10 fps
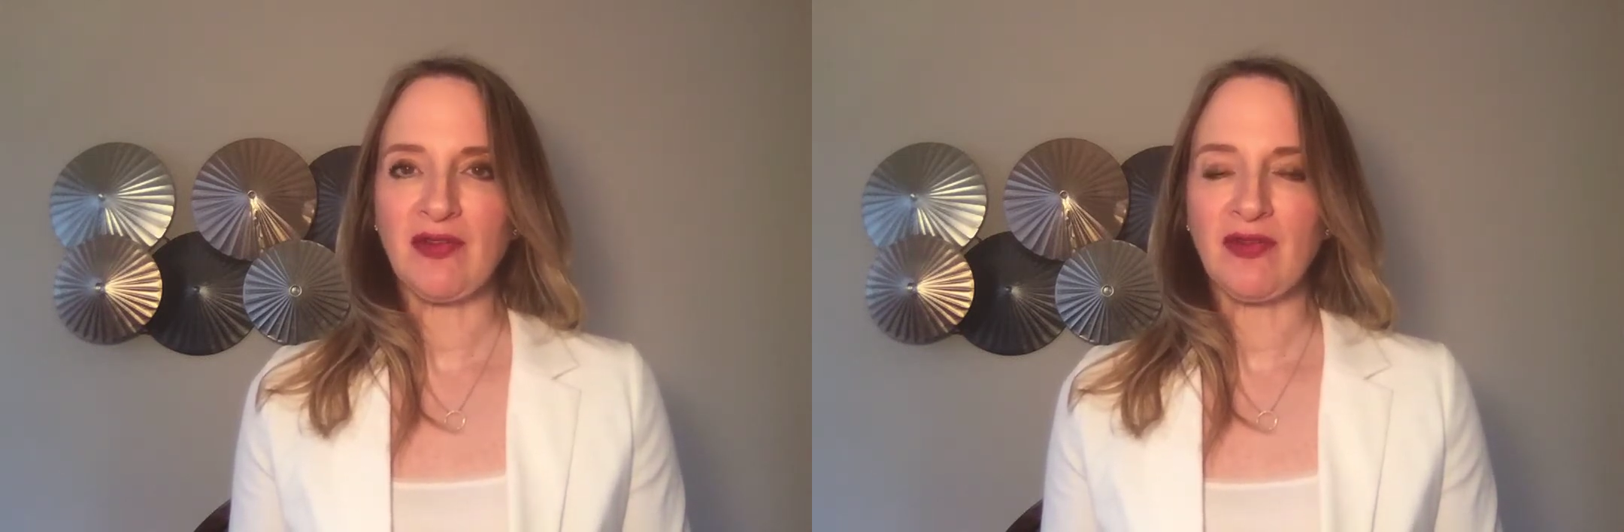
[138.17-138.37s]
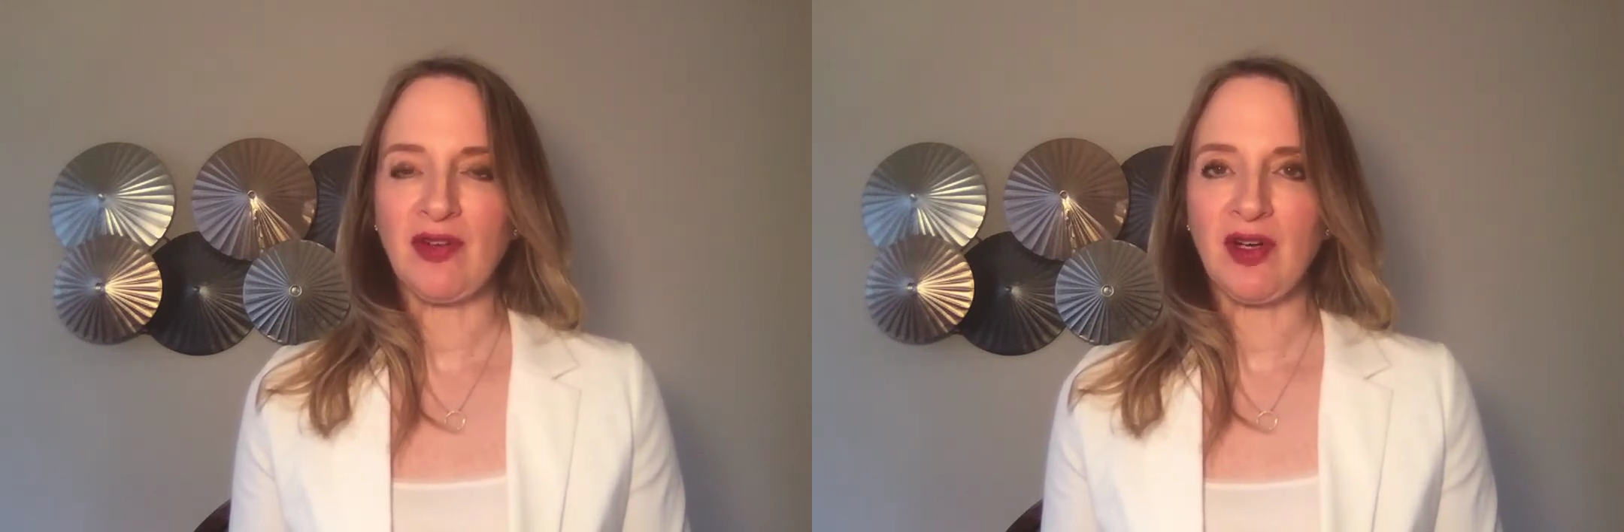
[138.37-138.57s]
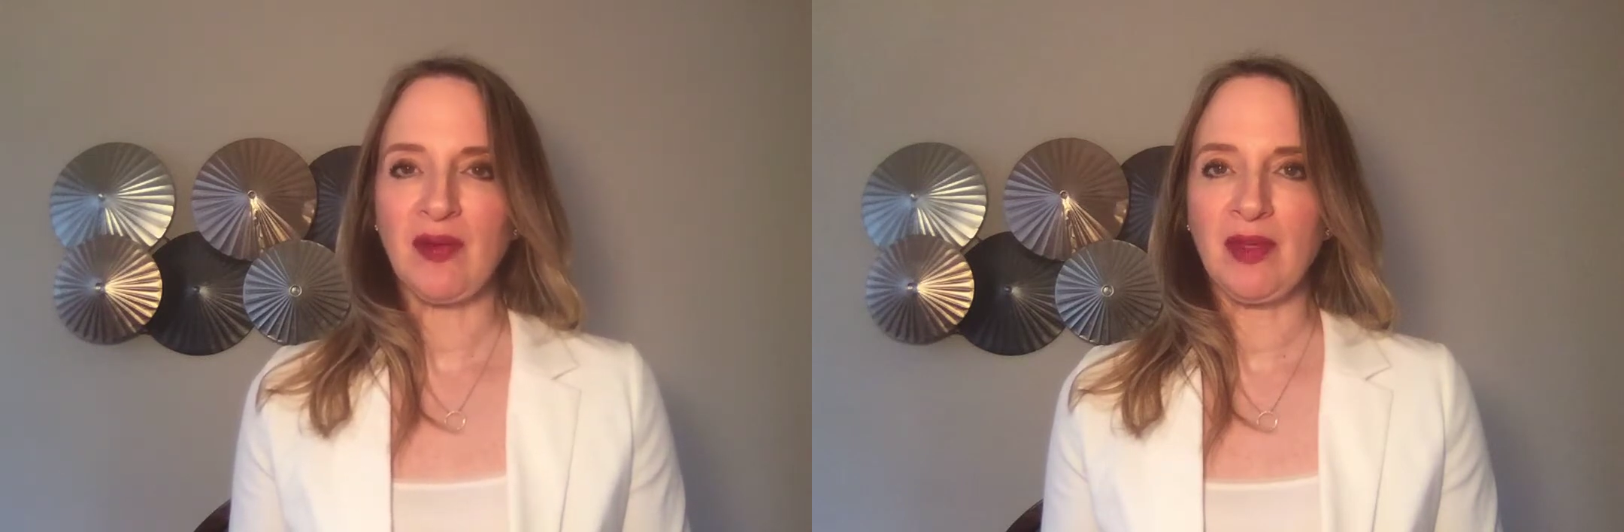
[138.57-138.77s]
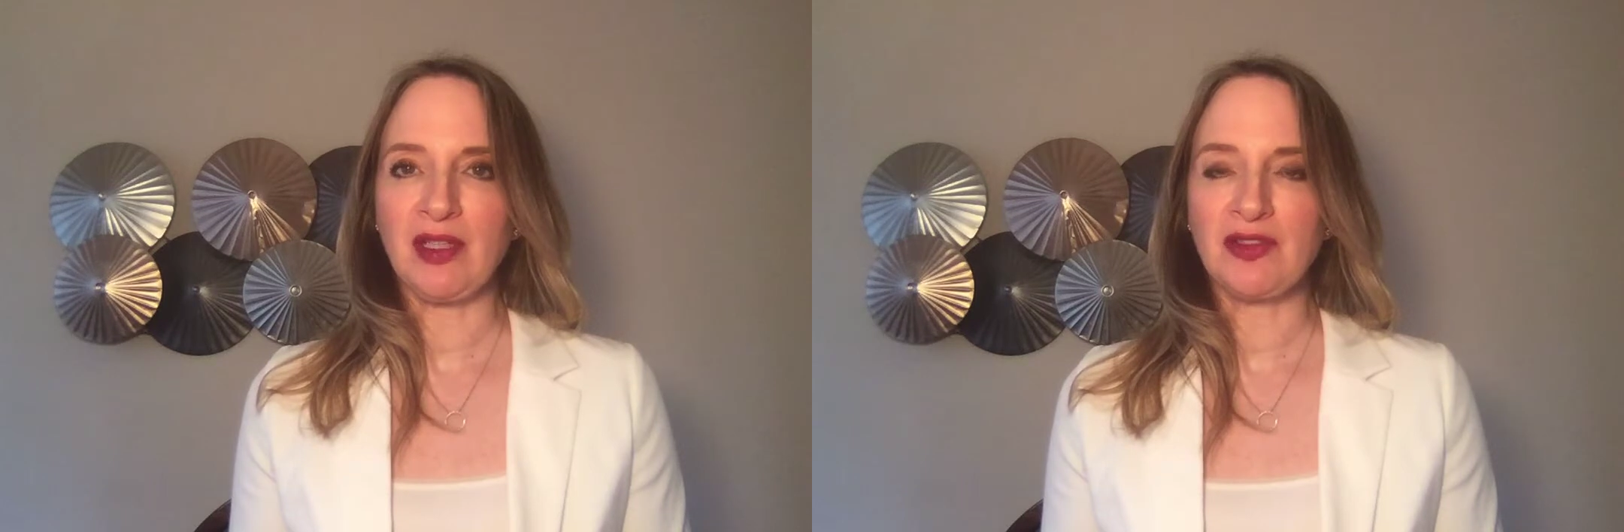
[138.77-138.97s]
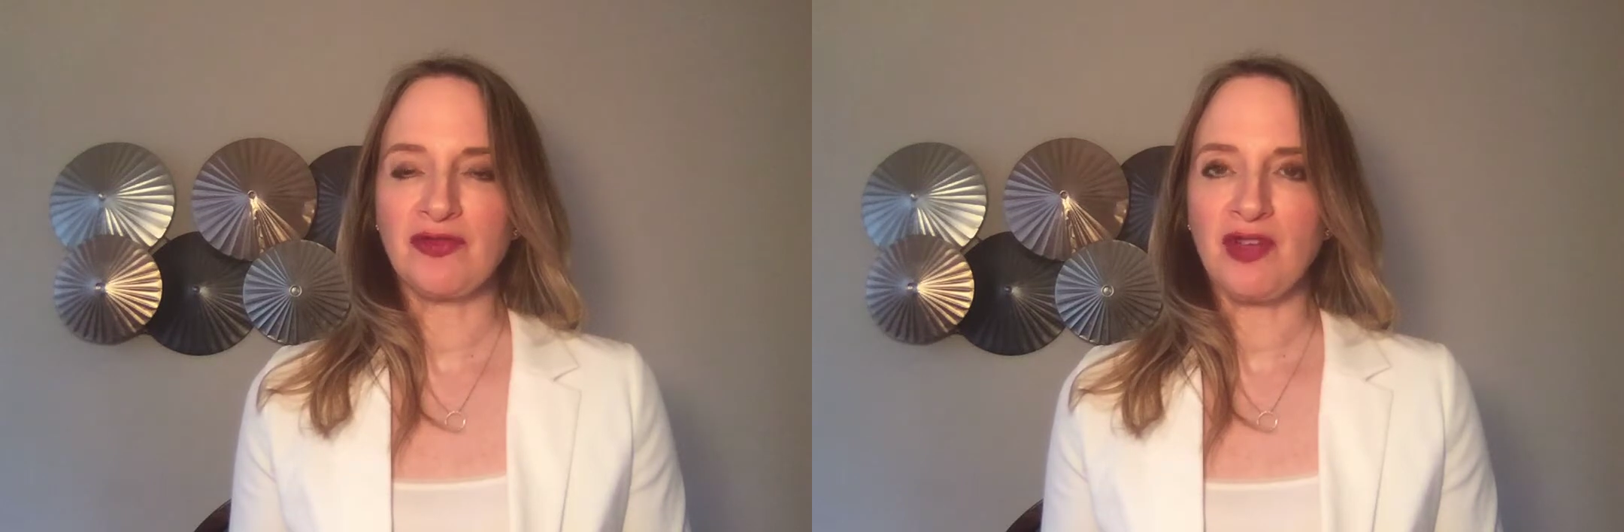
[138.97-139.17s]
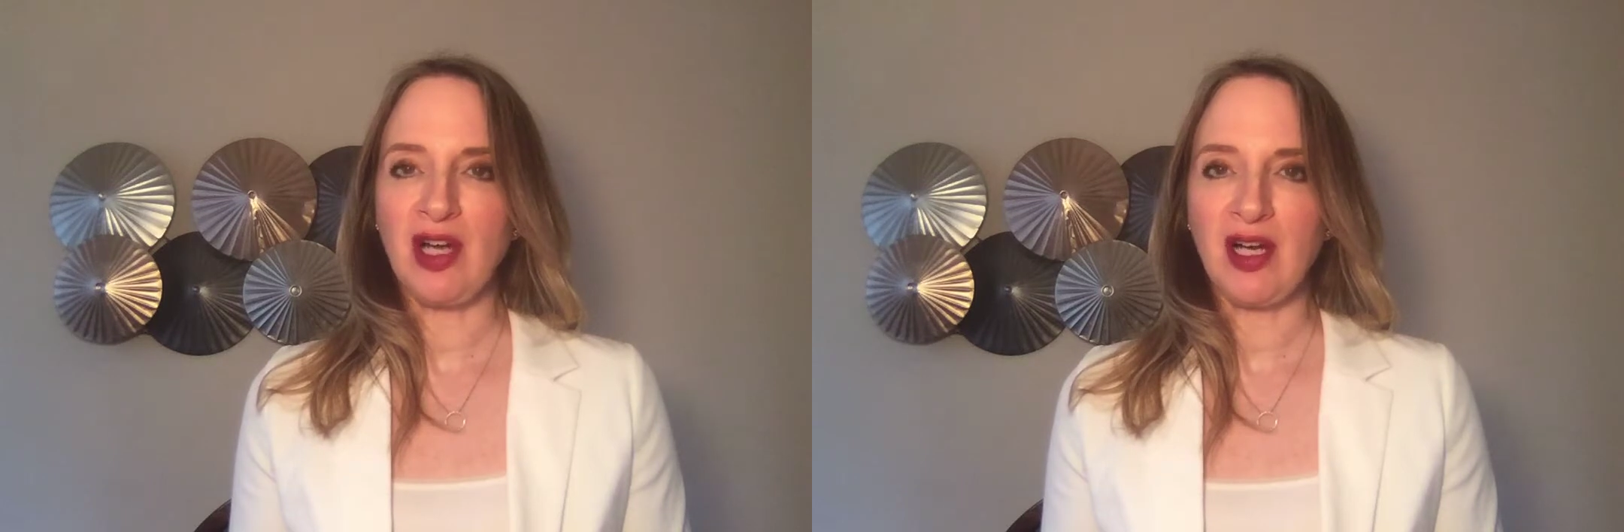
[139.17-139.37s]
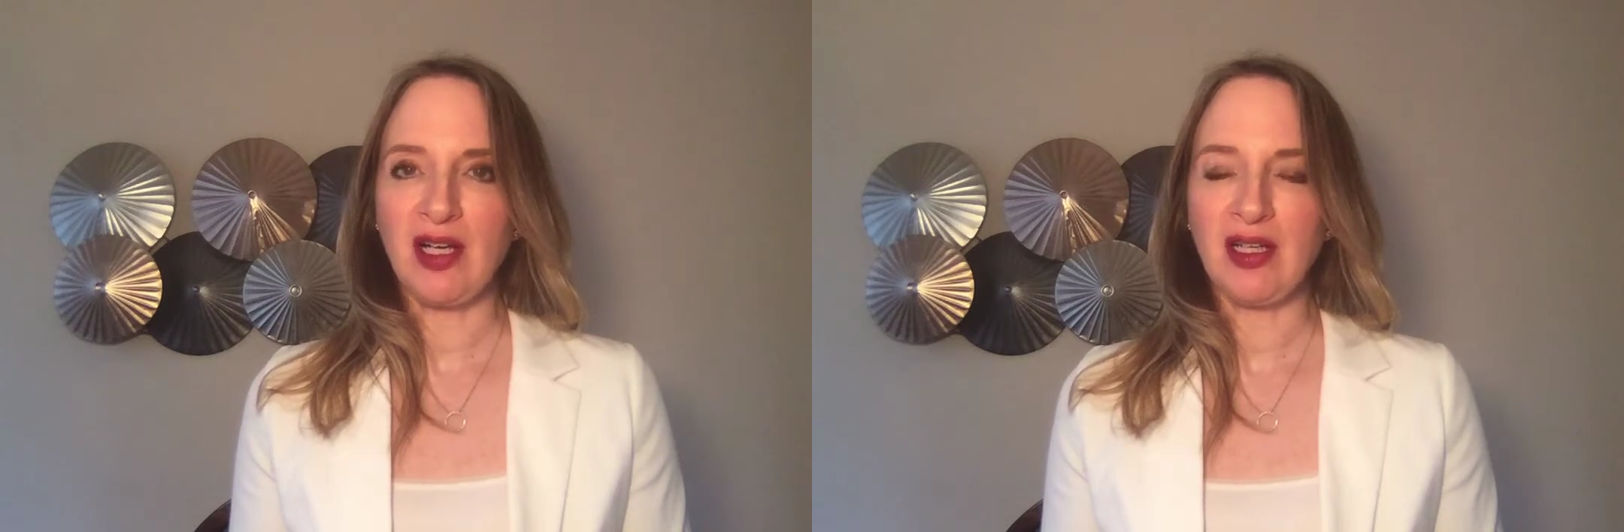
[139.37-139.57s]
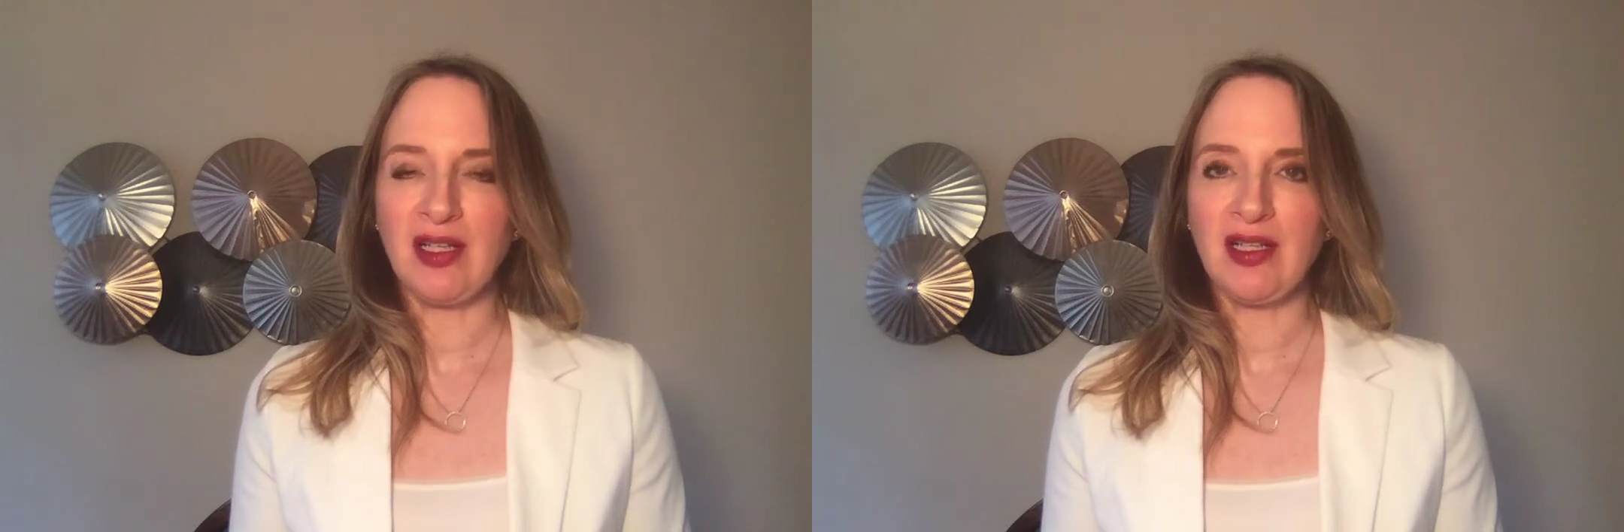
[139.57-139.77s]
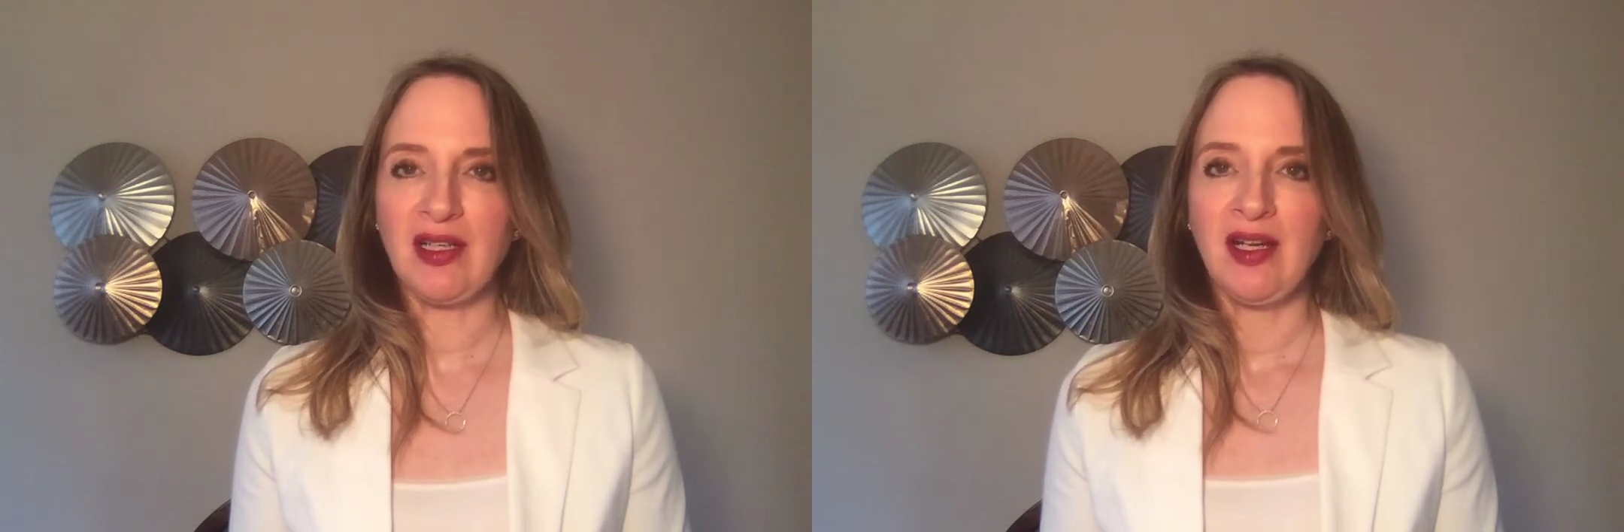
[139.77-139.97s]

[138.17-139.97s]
from a drug